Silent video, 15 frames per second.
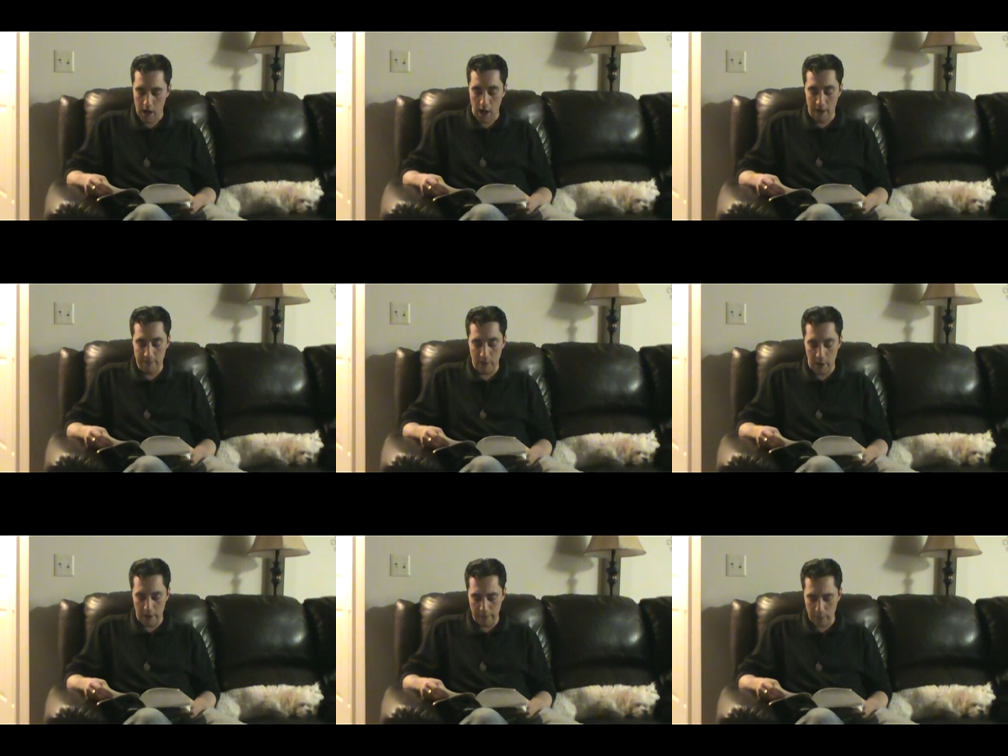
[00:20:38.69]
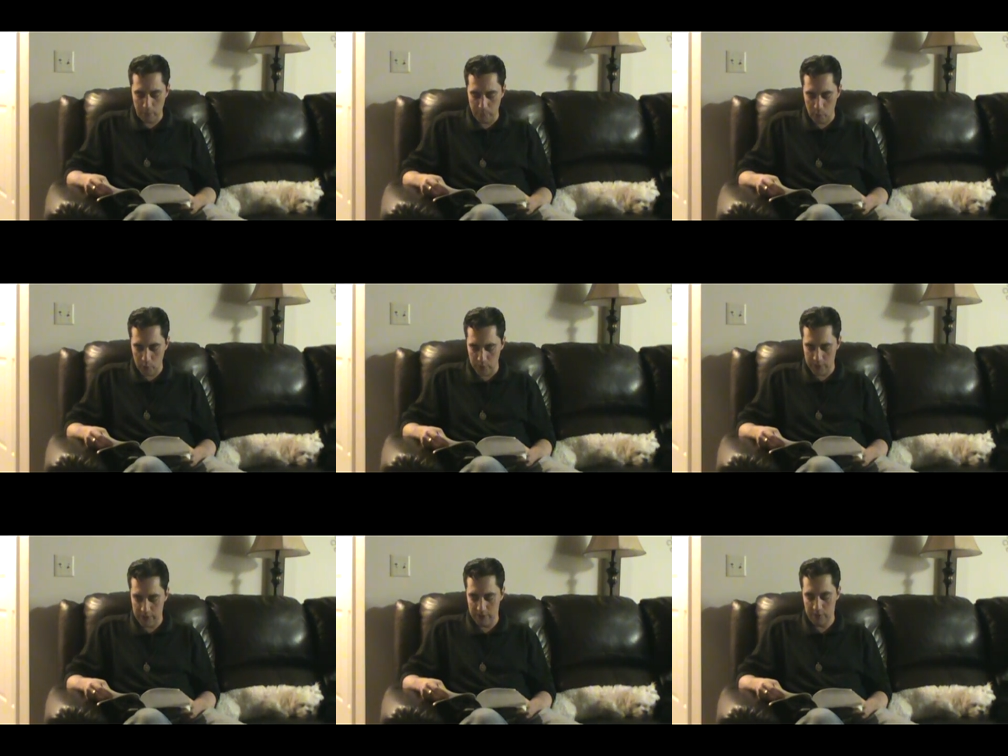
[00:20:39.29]
of other
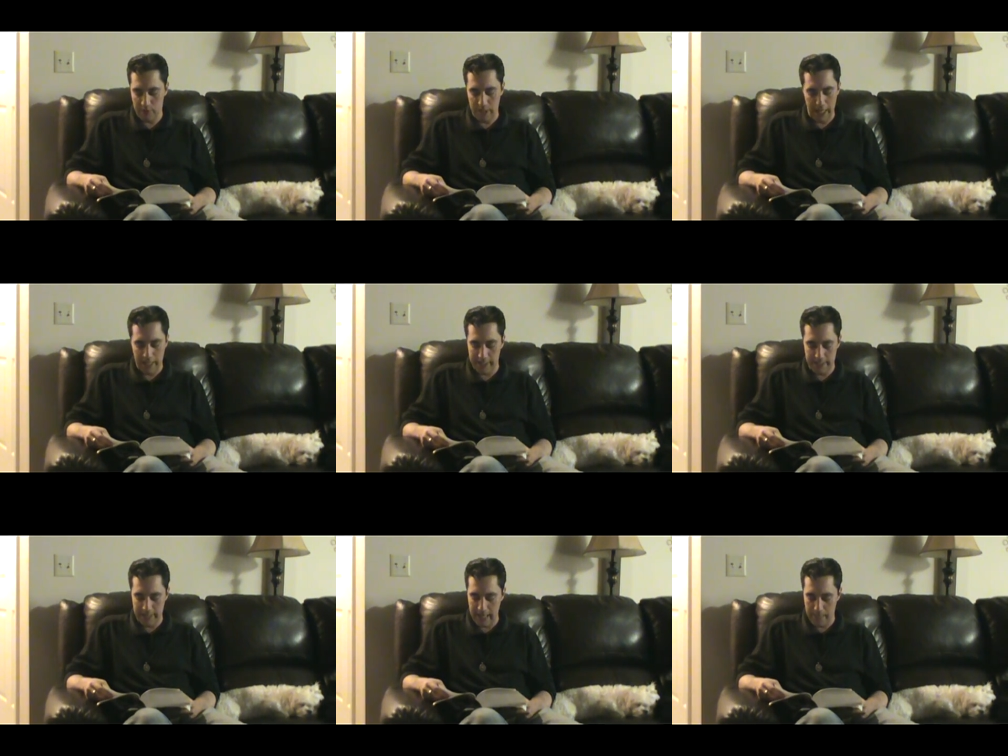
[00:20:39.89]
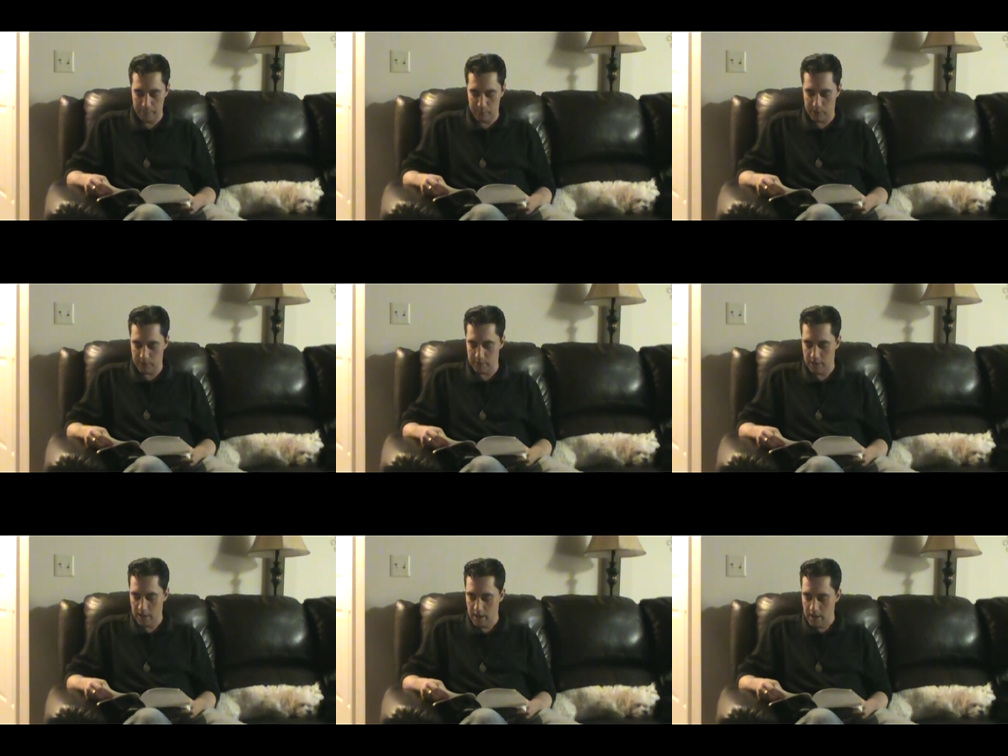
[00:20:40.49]
persons, not
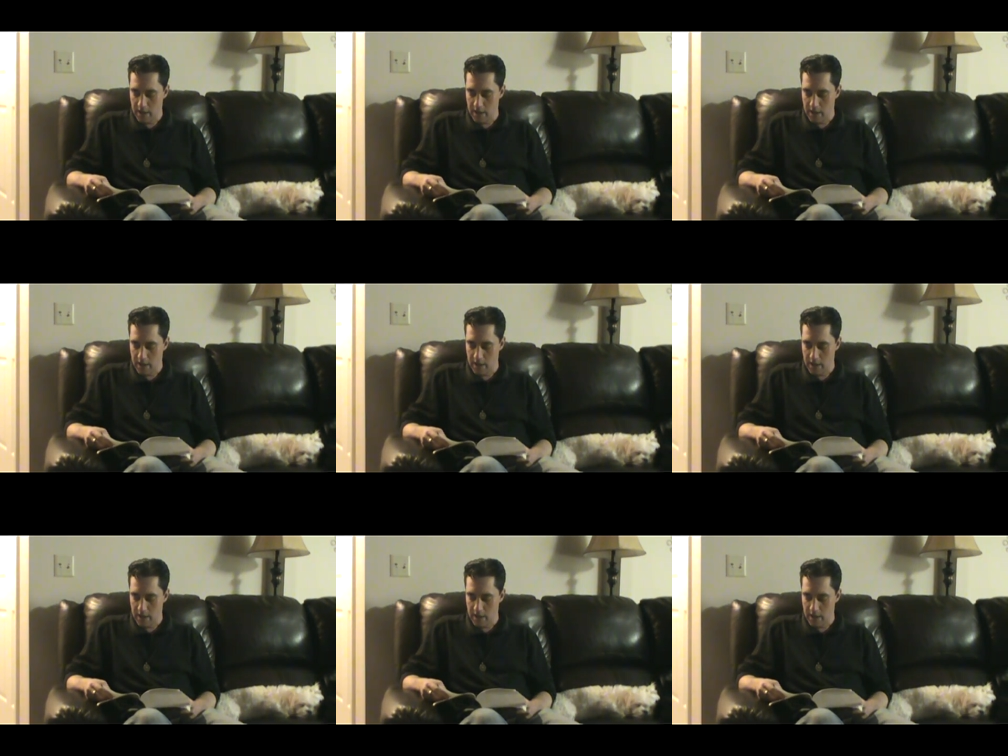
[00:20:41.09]
adepts.